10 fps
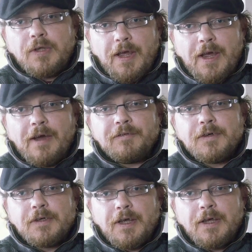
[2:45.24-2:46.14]
day
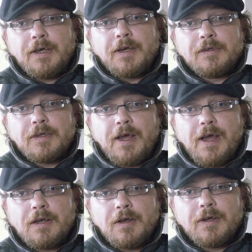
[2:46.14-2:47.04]
after day, get into the
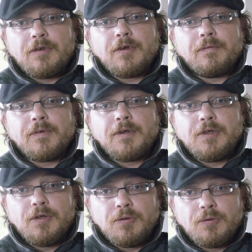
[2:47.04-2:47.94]
headlines of the
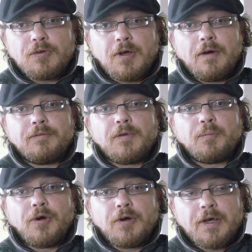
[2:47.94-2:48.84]
news, of the
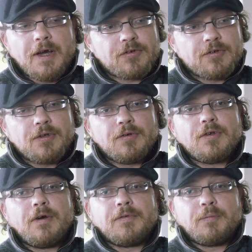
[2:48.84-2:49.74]
broadcast
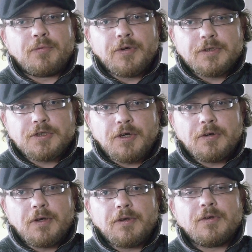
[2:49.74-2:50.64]
news, of the print
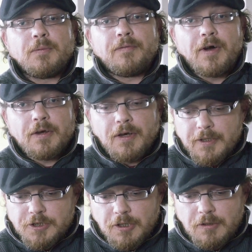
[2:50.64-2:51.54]
journalism, of
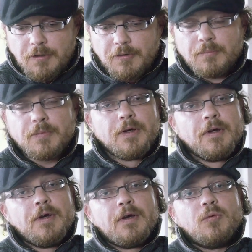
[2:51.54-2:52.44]
online journalism.
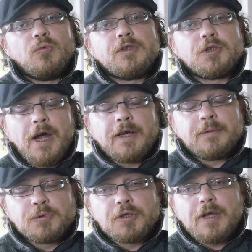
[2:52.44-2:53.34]
We dragged
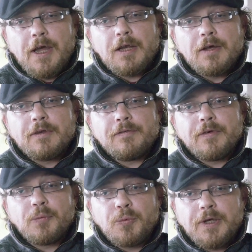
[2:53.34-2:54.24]
them through the headlines
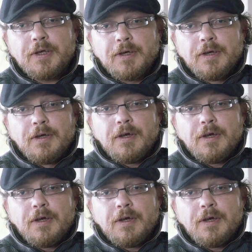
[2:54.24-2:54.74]
for a week